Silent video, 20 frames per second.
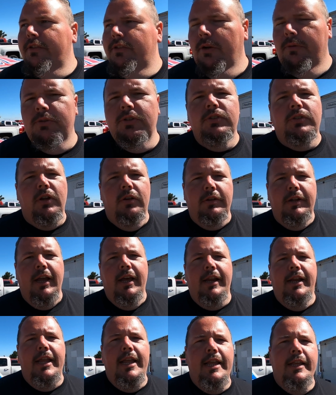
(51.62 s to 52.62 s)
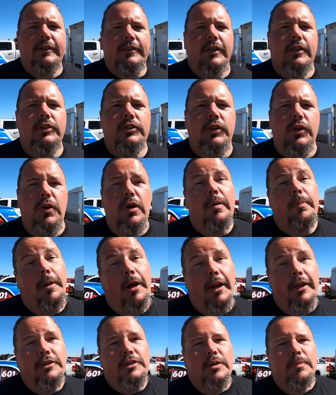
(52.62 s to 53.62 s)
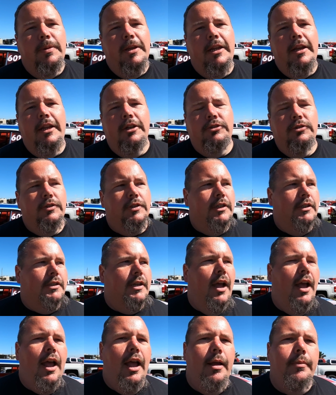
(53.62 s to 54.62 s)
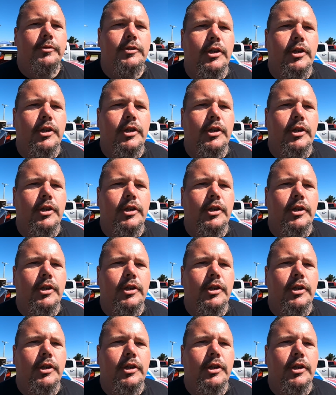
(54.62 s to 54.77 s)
we're just going to kind of ease into it, but it should be an interesting time.